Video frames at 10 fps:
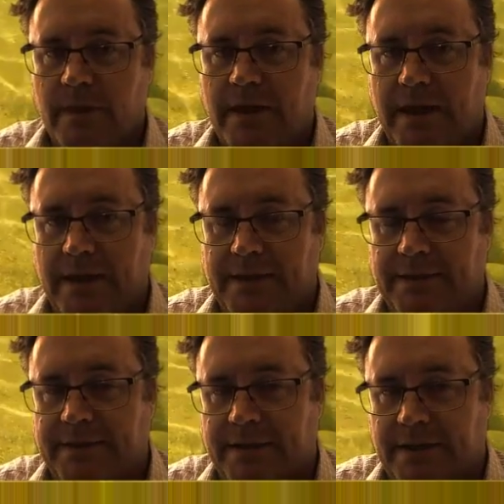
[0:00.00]

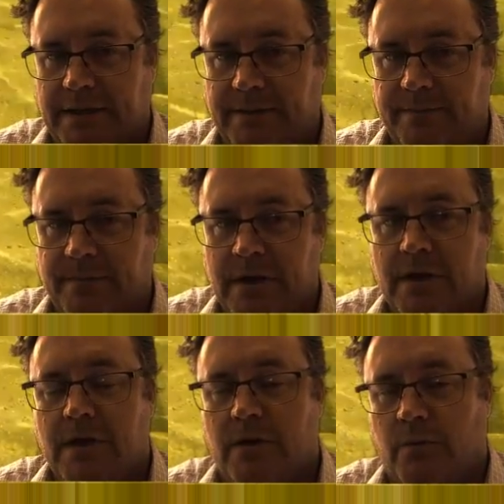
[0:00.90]
And
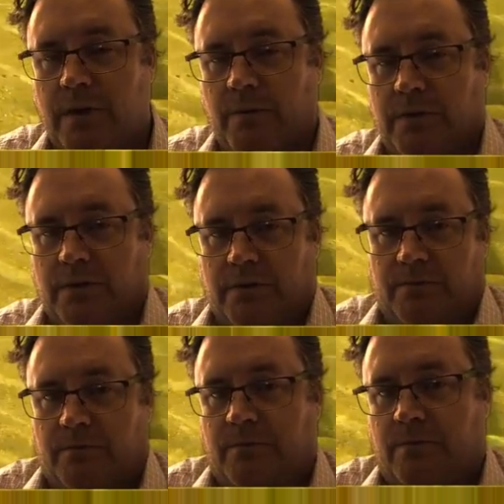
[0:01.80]
we will
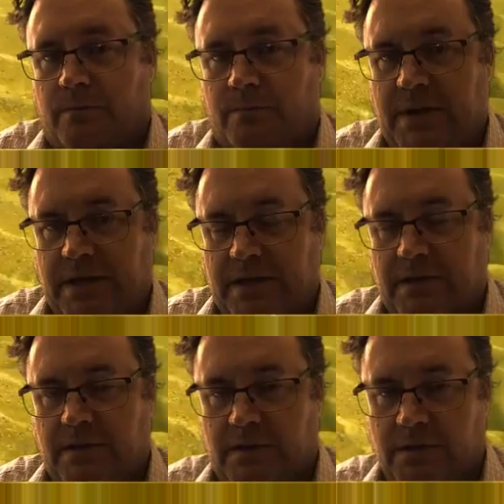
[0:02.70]
be
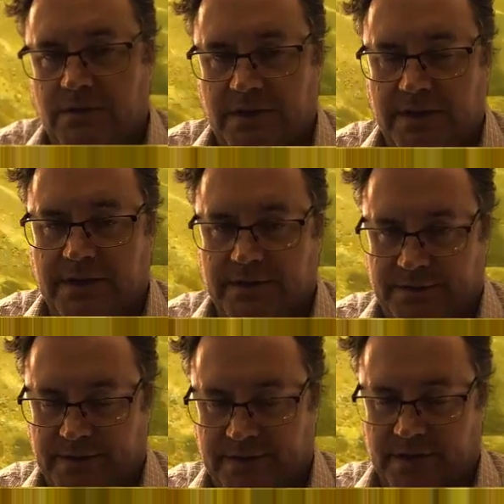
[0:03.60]
using
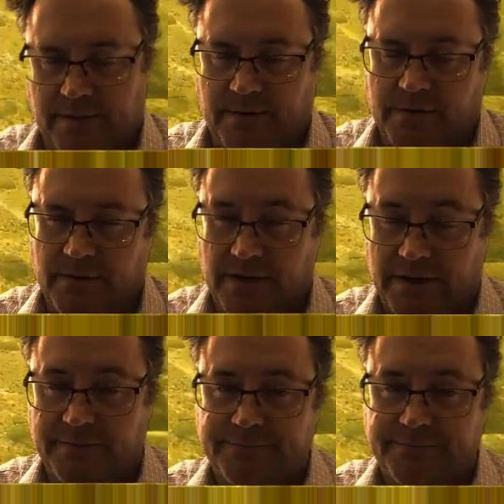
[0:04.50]
this as an opportunity